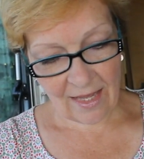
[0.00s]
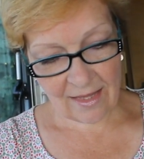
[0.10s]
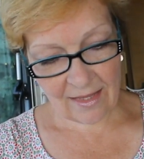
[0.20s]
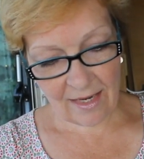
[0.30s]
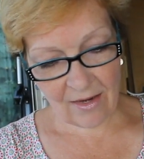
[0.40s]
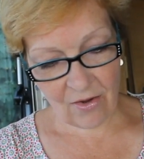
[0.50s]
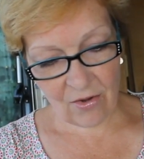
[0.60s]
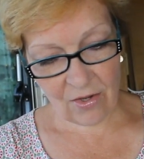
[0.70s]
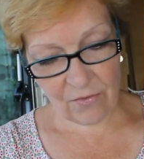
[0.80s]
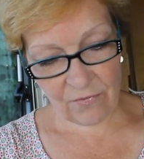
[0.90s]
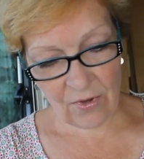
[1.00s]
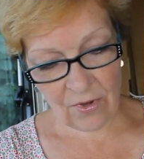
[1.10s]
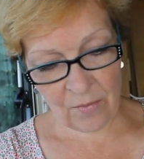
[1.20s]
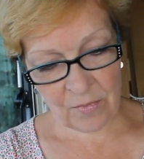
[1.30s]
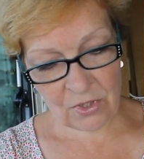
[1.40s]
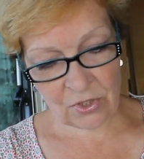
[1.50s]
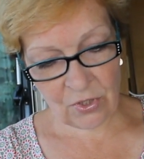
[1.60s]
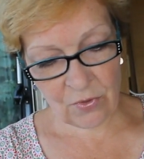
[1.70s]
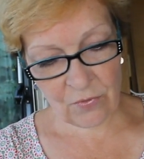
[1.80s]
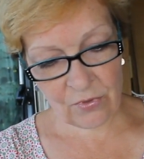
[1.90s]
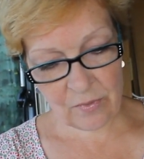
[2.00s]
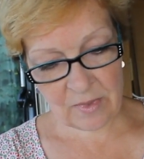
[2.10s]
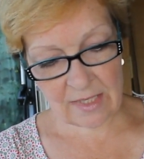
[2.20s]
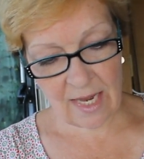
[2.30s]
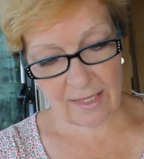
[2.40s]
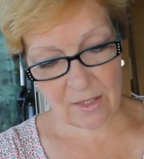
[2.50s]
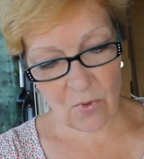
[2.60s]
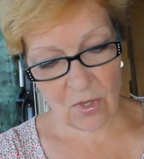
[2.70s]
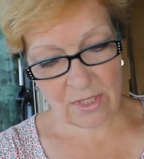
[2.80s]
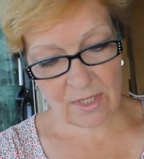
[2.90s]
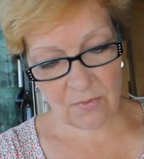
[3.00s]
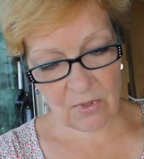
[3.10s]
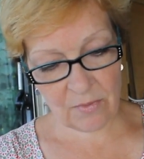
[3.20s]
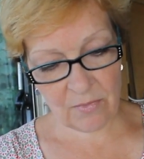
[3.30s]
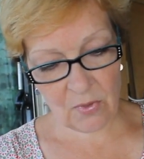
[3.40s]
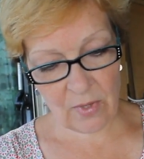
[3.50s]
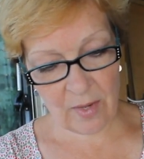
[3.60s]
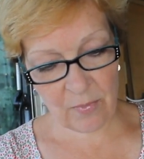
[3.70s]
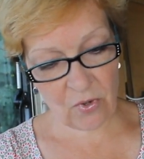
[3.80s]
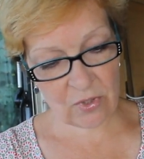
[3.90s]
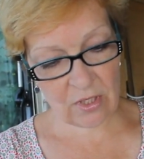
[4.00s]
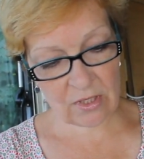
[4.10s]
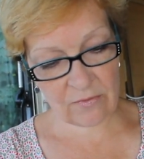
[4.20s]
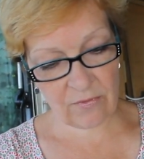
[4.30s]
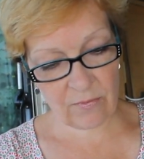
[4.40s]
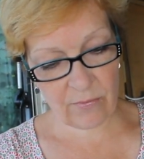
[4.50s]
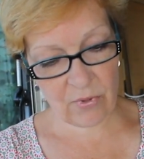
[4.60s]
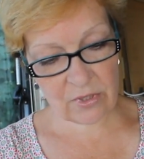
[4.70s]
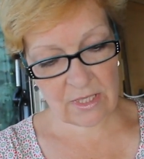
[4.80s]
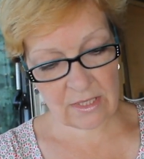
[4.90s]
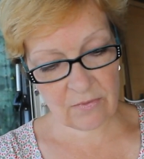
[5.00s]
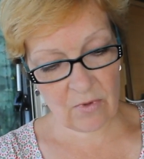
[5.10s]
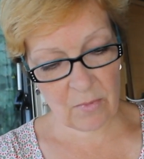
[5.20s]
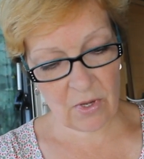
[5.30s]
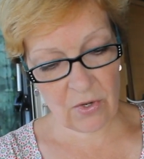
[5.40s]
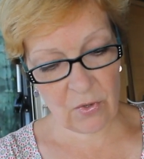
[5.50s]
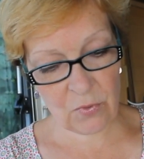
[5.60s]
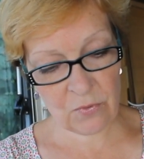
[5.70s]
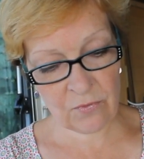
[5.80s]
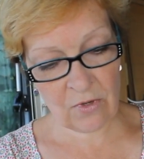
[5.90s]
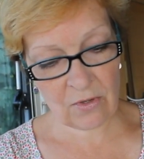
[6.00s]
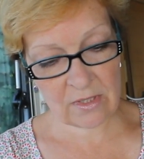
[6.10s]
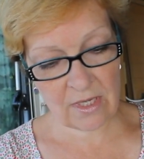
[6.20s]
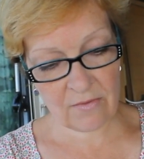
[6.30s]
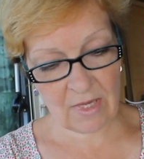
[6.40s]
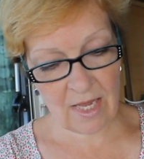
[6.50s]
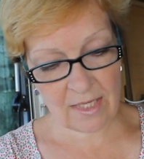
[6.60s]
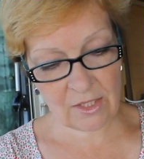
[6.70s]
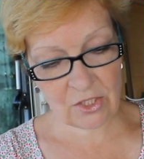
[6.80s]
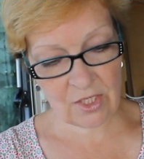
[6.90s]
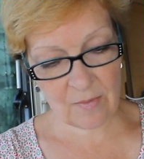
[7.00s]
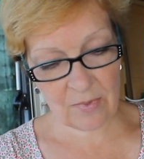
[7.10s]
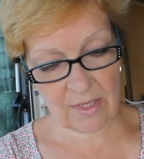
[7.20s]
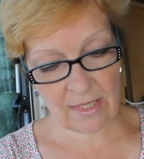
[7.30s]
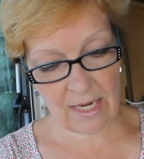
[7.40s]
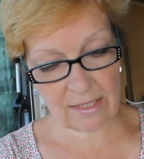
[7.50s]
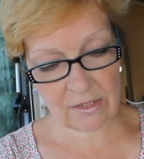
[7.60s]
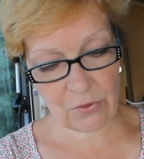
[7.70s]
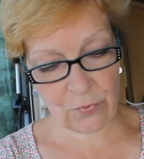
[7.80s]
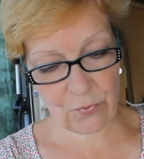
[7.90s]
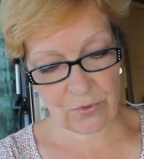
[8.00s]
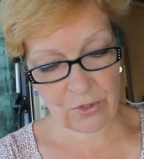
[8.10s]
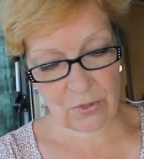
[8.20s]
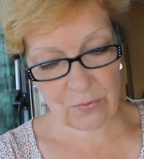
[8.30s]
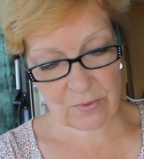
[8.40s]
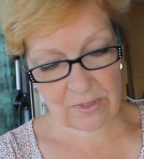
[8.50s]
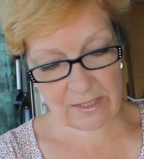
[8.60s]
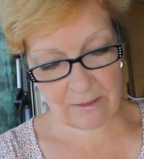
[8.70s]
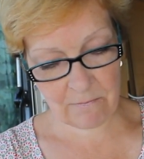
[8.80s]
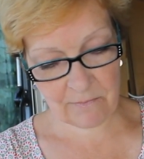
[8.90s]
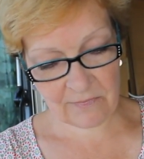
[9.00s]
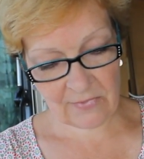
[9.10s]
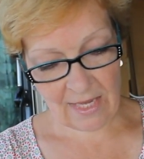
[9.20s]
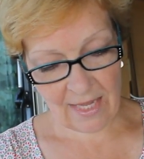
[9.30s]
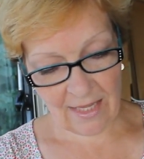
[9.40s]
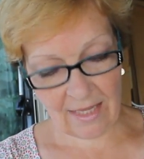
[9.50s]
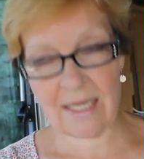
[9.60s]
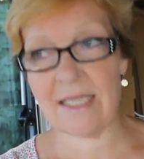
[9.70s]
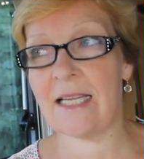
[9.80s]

and they are a farm showroom selling quality wool and mohair products from our own flocks of coloured sheep and Angora goats. And they